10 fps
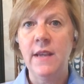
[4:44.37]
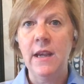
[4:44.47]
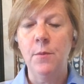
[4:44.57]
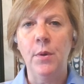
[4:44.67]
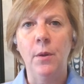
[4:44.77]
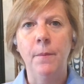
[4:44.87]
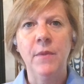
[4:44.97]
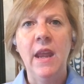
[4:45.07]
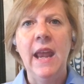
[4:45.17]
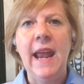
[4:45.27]
example,
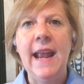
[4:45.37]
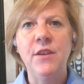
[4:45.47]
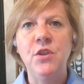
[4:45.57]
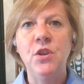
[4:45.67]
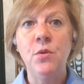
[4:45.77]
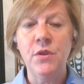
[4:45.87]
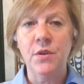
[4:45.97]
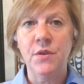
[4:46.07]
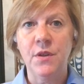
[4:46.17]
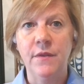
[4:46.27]
end
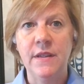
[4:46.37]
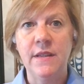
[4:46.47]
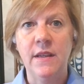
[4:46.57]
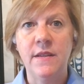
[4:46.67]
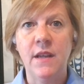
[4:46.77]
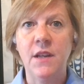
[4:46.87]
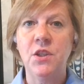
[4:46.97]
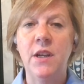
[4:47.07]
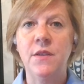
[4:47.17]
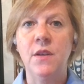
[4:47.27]
user services
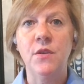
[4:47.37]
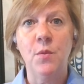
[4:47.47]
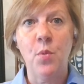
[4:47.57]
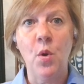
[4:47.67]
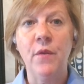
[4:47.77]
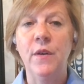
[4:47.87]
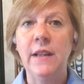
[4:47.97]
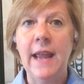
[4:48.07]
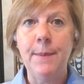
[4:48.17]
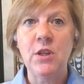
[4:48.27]
such as support for
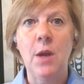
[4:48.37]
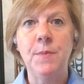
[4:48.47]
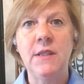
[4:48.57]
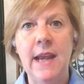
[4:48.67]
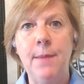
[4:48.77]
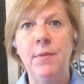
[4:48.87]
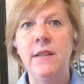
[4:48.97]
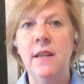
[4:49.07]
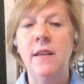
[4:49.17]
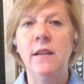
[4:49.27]
laptops,
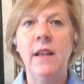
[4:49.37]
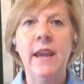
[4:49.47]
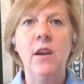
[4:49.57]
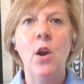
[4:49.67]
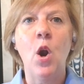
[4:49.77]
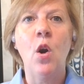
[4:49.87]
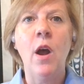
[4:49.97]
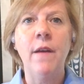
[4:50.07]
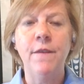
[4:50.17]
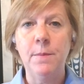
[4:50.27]
tablets, and the like are
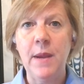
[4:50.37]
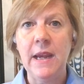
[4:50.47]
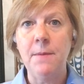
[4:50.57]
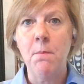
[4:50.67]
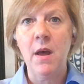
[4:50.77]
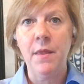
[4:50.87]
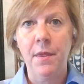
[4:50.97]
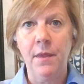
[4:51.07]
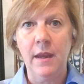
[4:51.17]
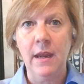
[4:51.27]
often paid
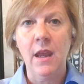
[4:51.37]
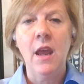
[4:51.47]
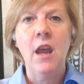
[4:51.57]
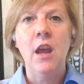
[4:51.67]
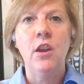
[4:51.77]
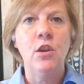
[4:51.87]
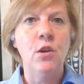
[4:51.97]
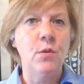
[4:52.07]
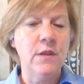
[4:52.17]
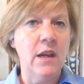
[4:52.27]
monthly
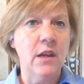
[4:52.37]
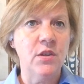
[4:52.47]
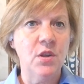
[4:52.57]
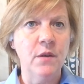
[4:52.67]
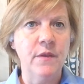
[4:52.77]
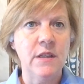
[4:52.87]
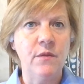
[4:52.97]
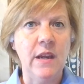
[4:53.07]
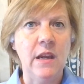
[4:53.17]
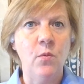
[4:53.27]
using a service
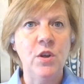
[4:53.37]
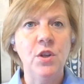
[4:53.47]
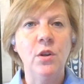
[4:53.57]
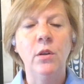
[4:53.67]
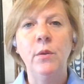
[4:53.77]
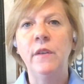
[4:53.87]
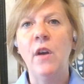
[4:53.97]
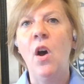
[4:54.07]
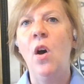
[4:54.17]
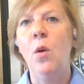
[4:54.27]
fee, which includes
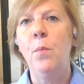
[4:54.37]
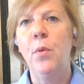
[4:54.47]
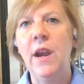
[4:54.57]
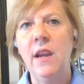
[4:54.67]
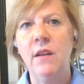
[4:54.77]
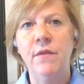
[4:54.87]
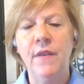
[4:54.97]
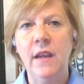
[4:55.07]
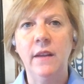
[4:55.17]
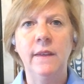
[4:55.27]
all break and
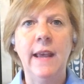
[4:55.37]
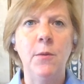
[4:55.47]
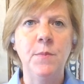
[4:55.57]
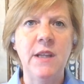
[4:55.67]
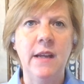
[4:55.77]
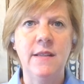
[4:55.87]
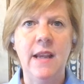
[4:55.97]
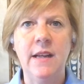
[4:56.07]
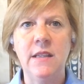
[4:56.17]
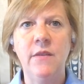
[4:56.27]
fix, help desk
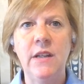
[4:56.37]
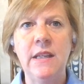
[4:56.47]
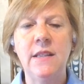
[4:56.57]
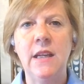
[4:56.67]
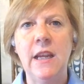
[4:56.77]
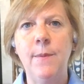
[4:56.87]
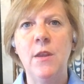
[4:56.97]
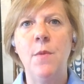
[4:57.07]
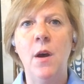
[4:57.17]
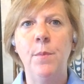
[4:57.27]
activities to keep
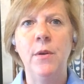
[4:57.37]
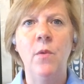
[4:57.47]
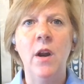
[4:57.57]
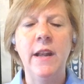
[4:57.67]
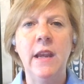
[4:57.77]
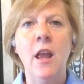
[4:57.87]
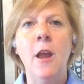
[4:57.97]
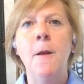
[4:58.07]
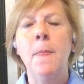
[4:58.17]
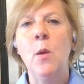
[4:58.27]
them up and running,
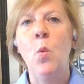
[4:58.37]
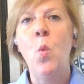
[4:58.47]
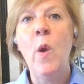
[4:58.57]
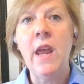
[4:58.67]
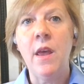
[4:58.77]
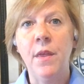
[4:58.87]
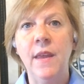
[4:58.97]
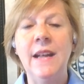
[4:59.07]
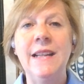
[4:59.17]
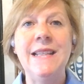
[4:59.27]
with
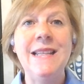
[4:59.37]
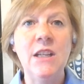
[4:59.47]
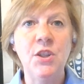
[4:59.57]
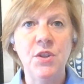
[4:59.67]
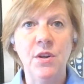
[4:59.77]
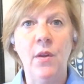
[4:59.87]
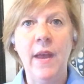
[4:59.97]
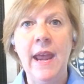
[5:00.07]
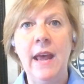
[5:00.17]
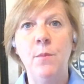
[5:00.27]
an additional
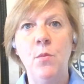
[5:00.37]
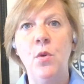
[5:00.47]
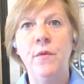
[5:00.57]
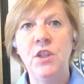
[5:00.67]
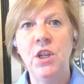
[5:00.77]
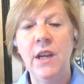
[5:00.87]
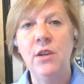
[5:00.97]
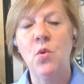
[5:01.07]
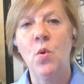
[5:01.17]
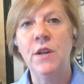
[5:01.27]
add, move,
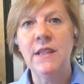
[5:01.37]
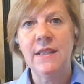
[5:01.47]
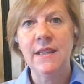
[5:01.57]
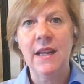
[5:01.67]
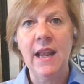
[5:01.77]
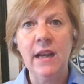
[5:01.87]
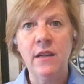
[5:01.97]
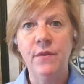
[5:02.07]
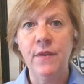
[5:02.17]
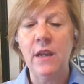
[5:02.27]
change, or
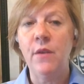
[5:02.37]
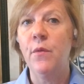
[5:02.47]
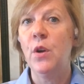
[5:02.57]
disconnect fee